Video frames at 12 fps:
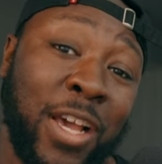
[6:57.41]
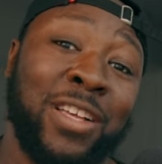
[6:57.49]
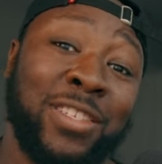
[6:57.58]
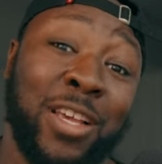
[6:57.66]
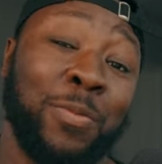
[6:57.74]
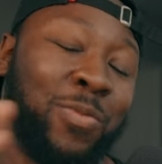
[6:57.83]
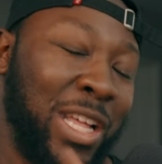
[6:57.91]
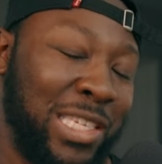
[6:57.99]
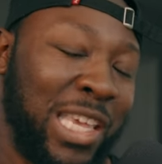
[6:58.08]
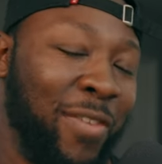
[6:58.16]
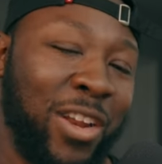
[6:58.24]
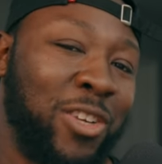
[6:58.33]
So let's
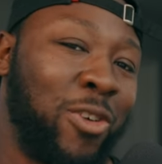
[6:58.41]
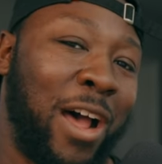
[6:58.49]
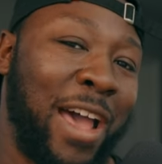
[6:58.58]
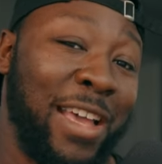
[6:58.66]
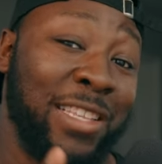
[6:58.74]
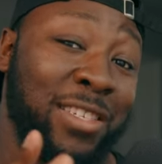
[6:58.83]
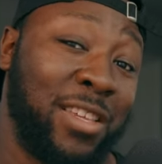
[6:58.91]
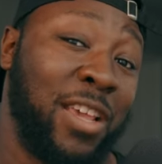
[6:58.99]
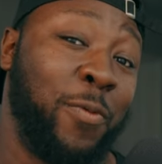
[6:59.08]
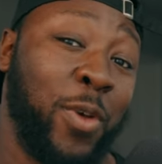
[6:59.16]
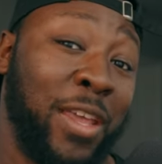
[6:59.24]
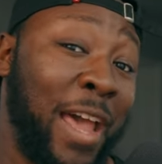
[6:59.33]
give it a try and see
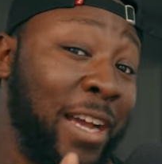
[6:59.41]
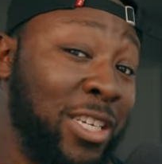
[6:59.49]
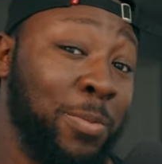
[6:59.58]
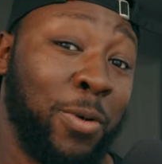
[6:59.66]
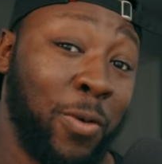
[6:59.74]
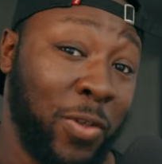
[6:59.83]
if we could actually pull